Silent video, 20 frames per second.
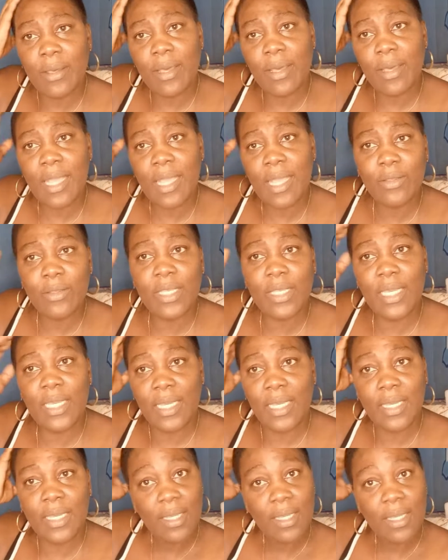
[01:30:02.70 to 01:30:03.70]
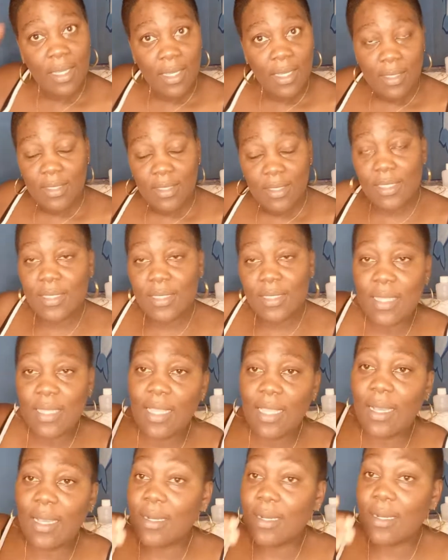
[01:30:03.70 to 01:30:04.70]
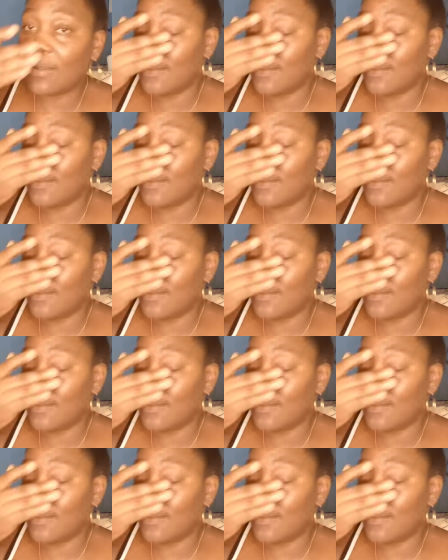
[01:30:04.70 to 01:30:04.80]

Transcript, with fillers: I do the sister lock